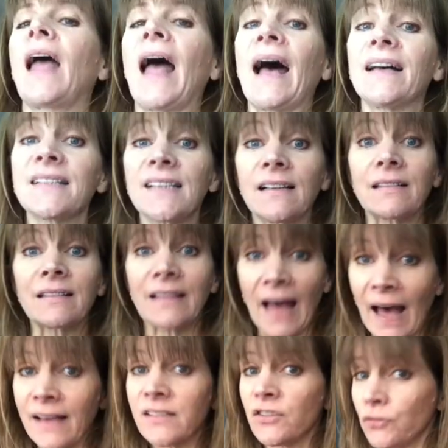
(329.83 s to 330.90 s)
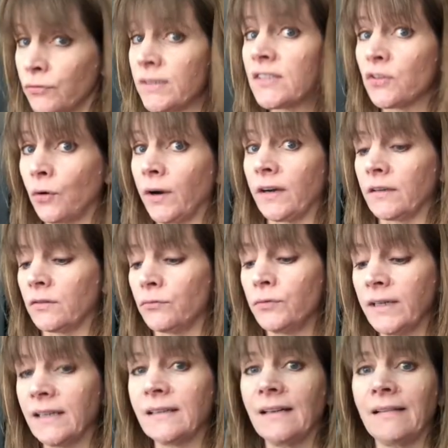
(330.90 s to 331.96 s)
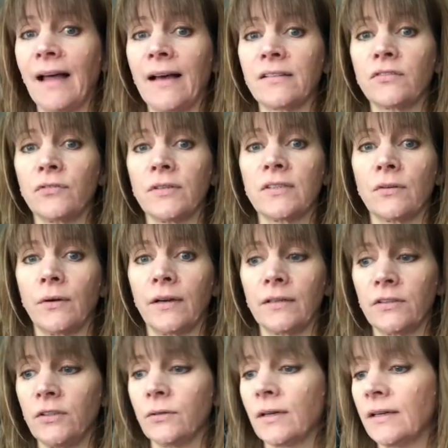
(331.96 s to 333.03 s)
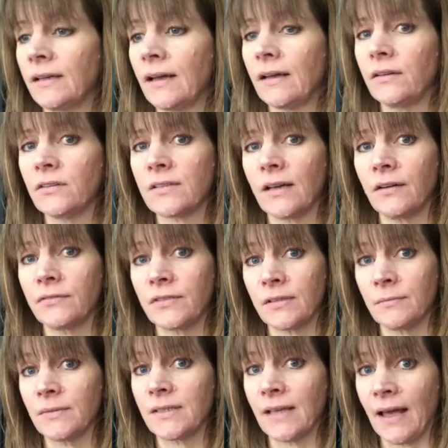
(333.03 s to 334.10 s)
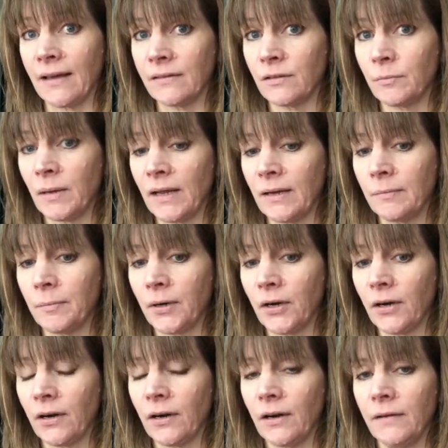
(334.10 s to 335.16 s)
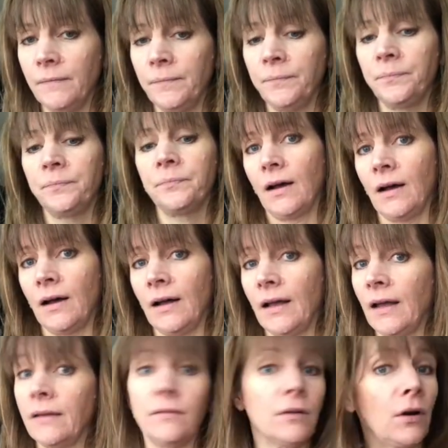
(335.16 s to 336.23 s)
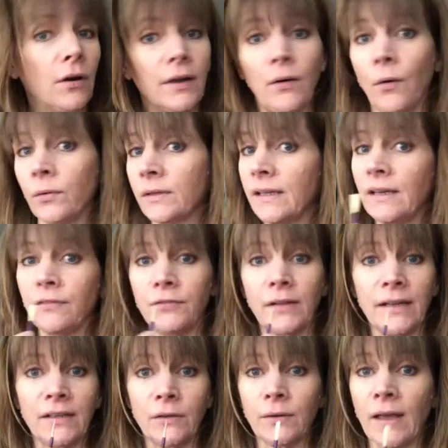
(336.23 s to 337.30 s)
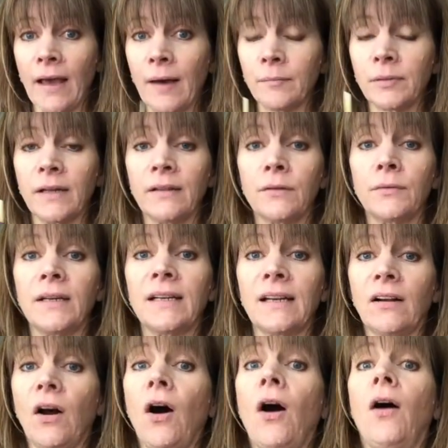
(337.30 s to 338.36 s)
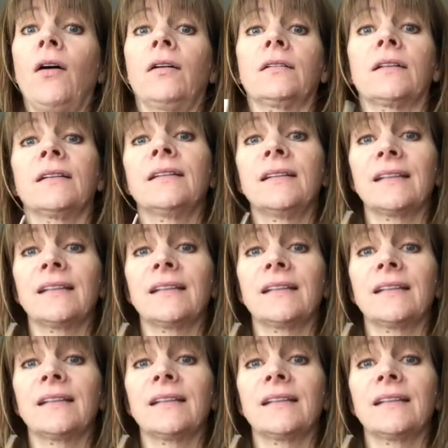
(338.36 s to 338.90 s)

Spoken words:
as a last resort, really last resort, you can get yourself some sandpaper, and only if like you can't play the reed at all.